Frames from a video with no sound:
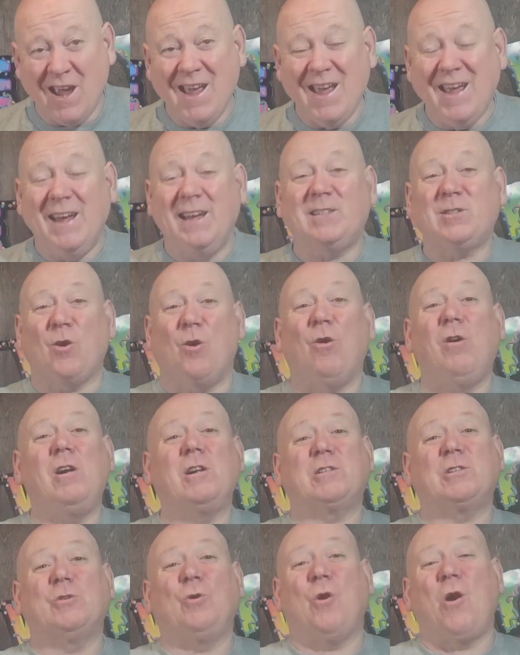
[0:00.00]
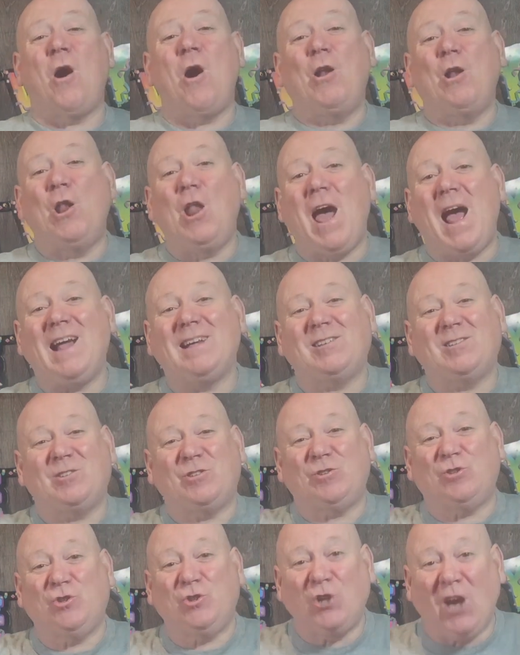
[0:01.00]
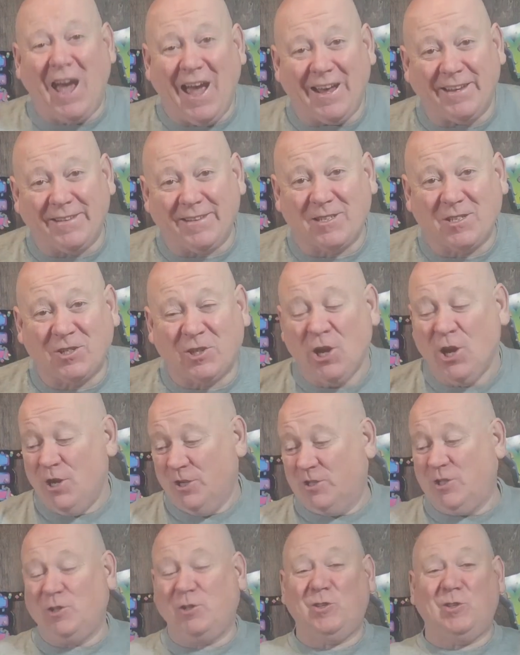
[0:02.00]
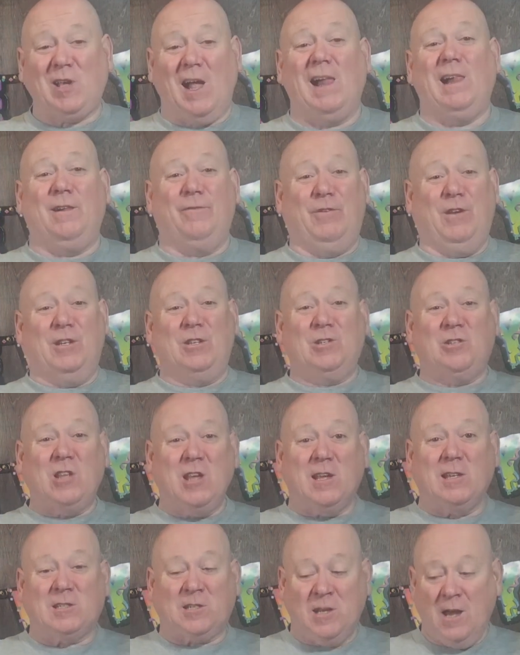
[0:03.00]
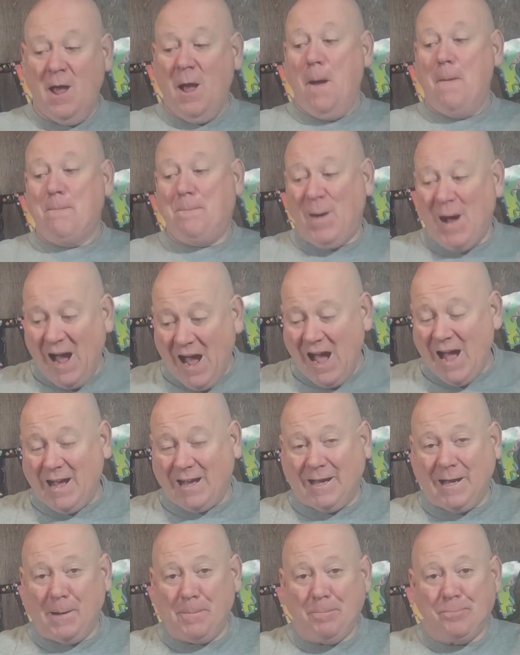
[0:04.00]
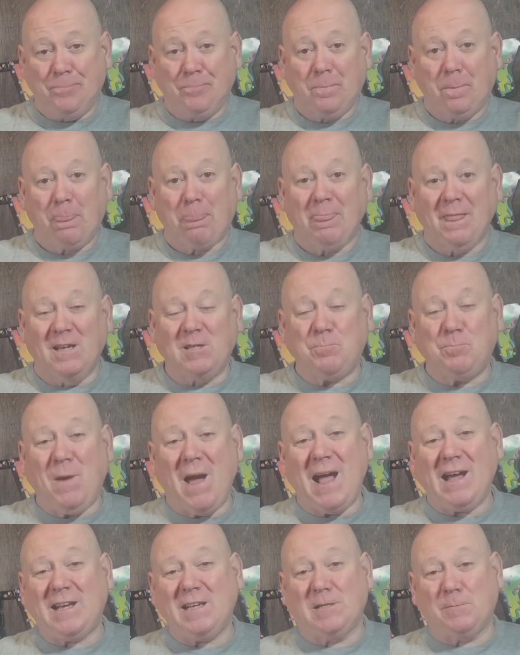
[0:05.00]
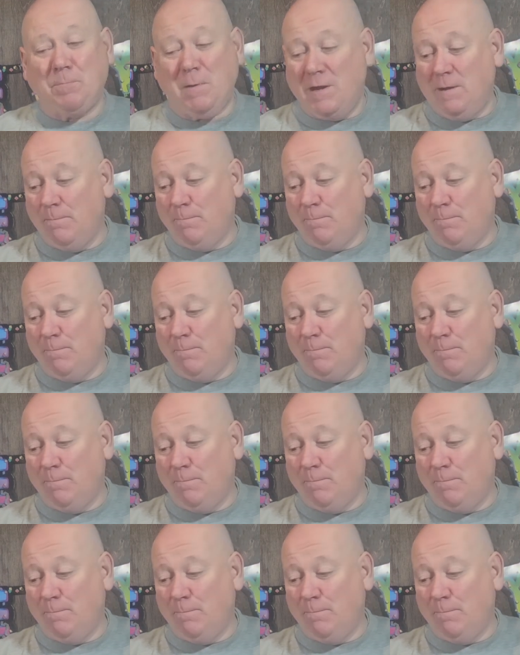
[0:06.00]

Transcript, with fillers: it's also our last chance to salvage this pack. This pack has been